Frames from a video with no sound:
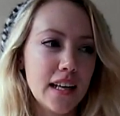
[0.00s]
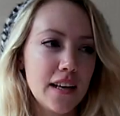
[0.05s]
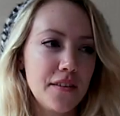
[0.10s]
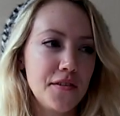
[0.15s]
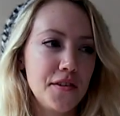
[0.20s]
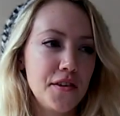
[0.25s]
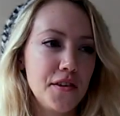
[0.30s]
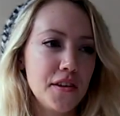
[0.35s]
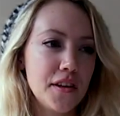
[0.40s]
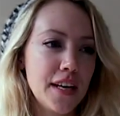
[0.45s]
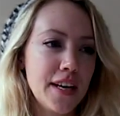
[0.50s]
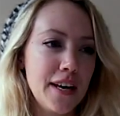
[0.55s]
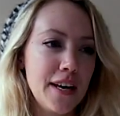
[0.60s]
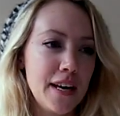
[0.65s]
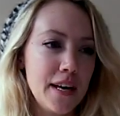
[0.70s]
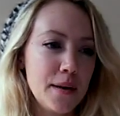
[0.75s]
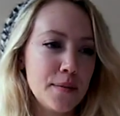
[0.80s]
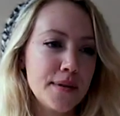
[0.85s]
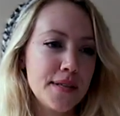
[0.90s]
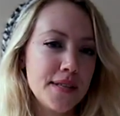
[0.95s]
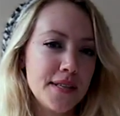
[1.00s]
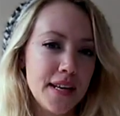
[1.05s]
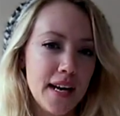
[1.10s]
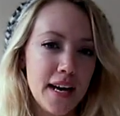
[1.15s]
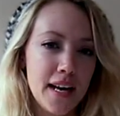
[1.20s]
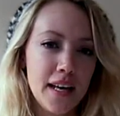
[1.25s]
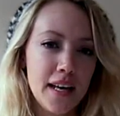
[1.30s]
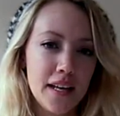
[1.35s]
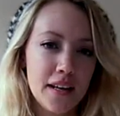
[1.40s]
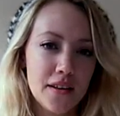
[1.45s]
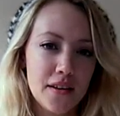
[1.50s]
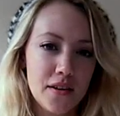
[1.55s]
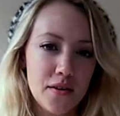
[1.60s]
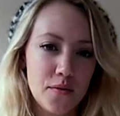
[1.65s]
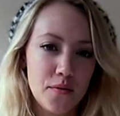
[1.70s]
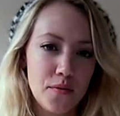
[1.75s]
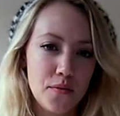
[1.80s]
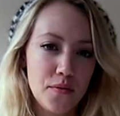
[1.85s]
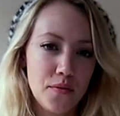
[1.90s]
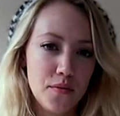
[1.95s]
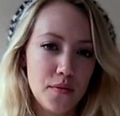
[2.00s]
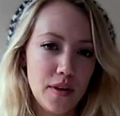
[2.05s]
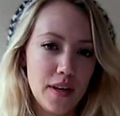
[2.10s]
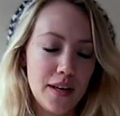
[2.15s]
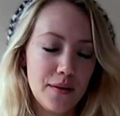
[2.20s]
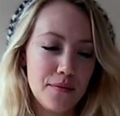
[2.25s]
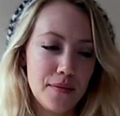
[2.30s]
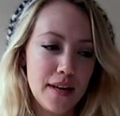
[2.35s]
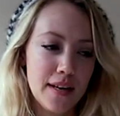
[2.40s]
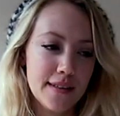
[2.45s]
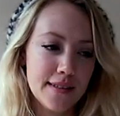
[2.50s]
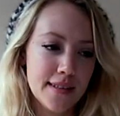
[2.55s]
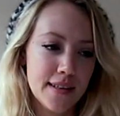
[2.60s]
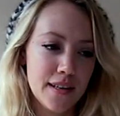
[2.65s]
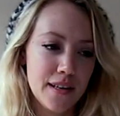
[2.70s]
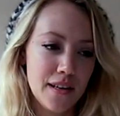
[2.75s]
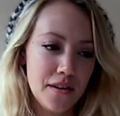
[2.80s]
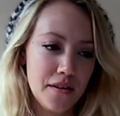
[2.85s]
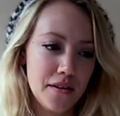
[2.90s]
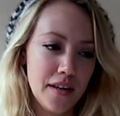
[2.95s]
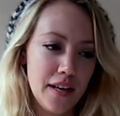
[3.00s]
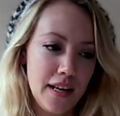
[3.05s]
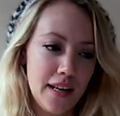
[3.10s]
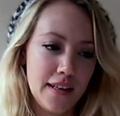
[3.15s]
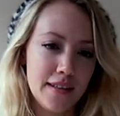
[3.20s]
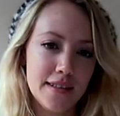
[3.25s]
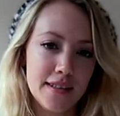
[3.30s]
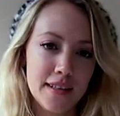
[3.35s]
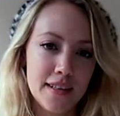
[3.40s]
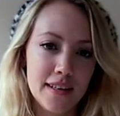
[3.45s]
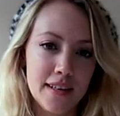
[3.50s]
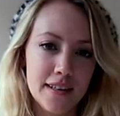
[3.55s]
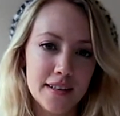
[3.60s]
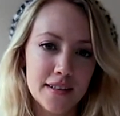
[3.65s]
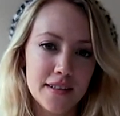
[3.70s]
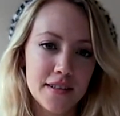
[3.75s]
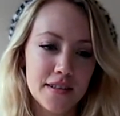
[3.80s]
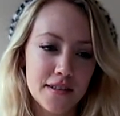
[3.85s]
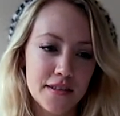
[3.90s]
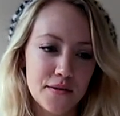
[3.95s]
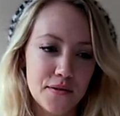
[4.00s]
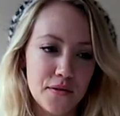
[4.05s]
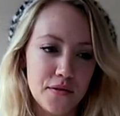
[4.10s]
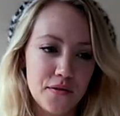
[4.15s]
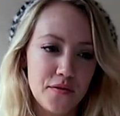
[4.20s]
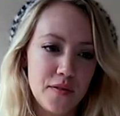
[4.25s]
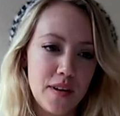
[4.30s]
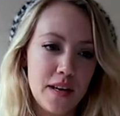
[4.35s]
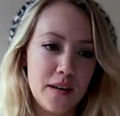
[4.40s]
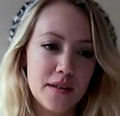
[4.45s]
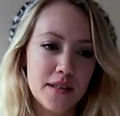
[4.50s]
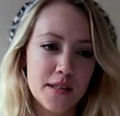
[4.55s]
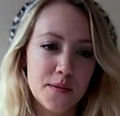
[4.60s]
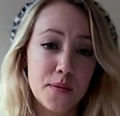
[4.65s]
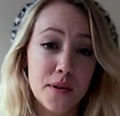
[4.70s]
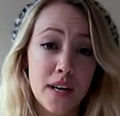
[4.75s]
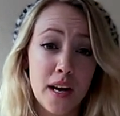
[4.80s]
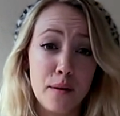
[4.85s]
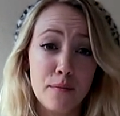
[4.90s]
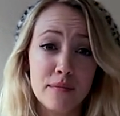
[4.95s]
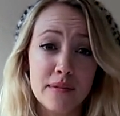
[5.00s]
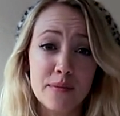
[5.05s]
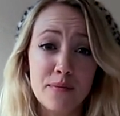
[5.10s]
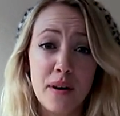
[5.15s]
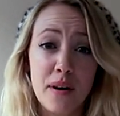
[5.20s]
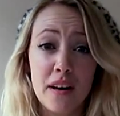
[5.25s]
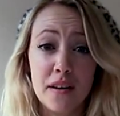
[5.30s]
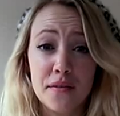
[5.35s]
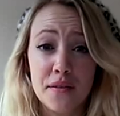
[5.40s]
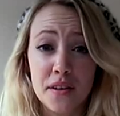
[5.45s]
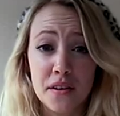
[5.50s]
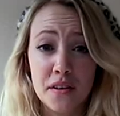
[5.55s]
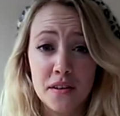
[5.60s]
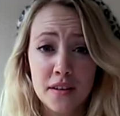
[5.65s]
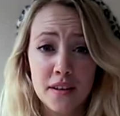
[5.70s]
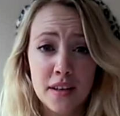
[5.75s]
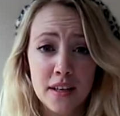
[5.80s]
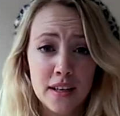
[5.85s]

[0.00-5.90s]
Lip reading: if you keep saying them, it makes it a lot easier to sort of, it just becomes part of you.